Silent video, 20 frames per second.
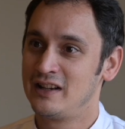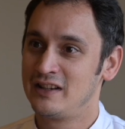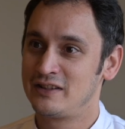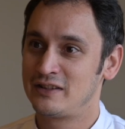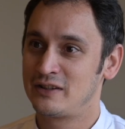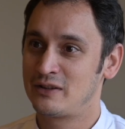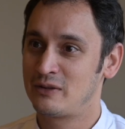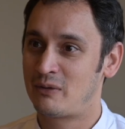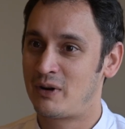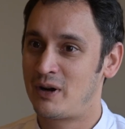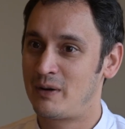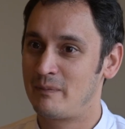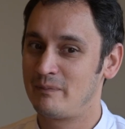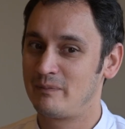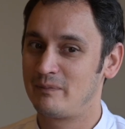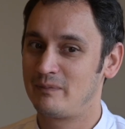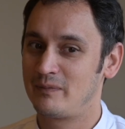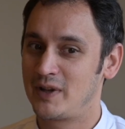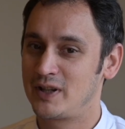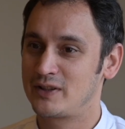do you know what?
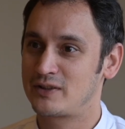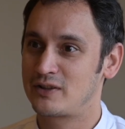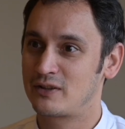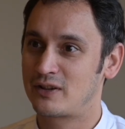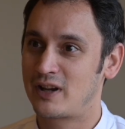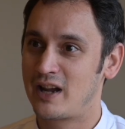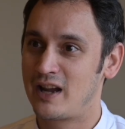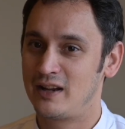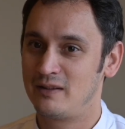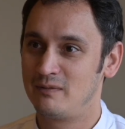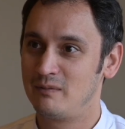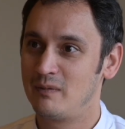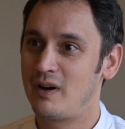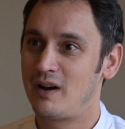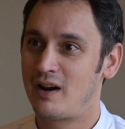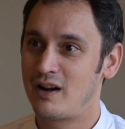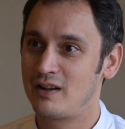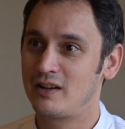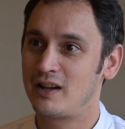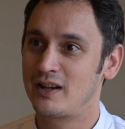It's okay.
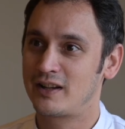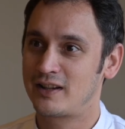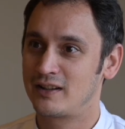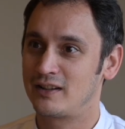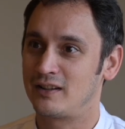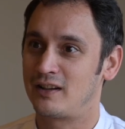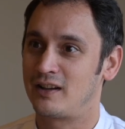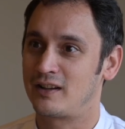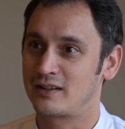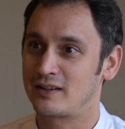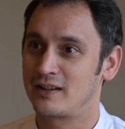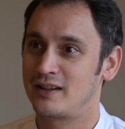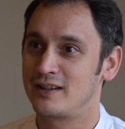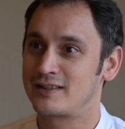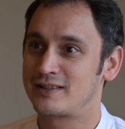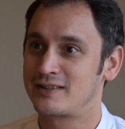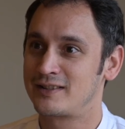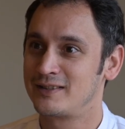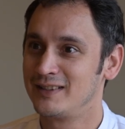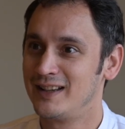I like it like
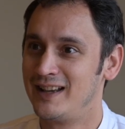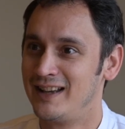this.